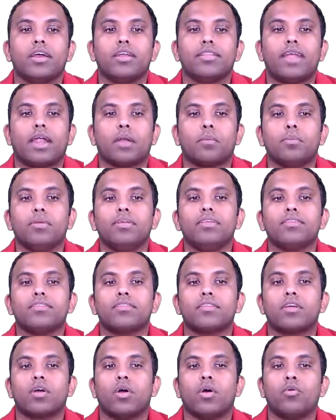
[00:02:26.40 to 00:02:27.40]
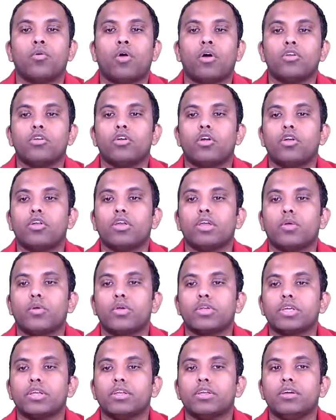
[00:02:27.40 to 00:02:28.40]
That means, how you got the
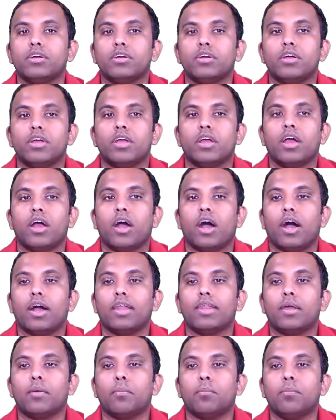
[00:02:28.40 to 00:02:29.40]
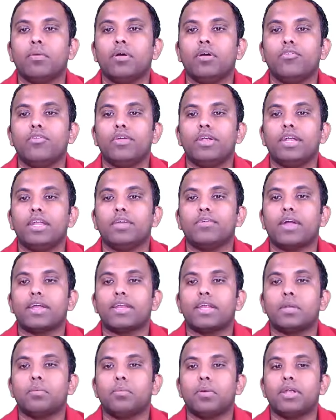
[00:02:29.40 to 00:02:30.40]
equation here? A number when
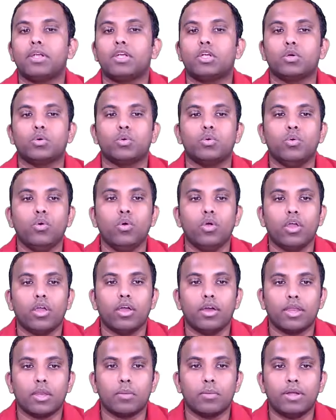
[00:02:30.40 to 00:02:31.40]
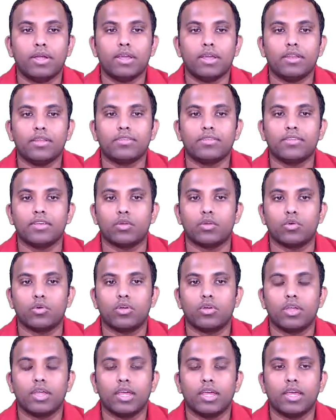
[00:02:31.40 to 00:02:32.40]
divided by 2, remainder is 0.
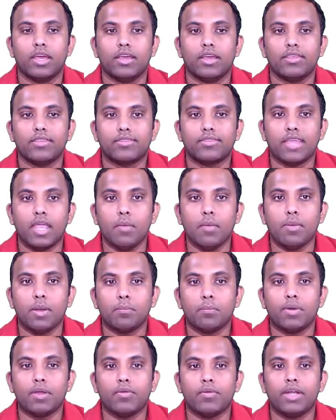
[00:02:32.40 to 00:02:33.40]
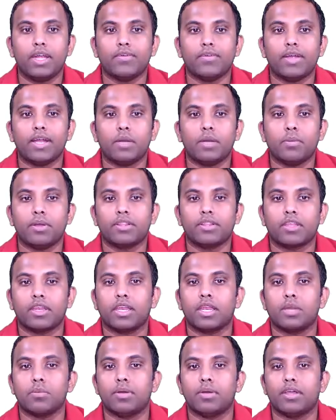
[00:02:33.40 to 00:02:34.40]
Same number when divided by 3,
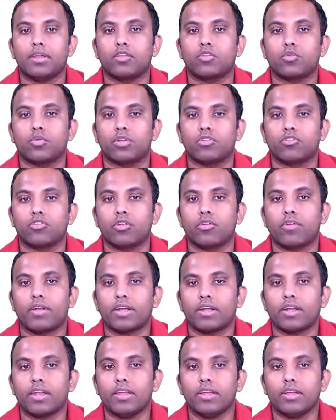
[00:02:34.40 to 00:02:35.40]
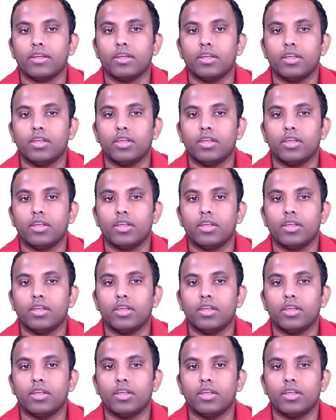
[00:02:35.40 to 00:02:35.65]
remainder is 1. So you'll write like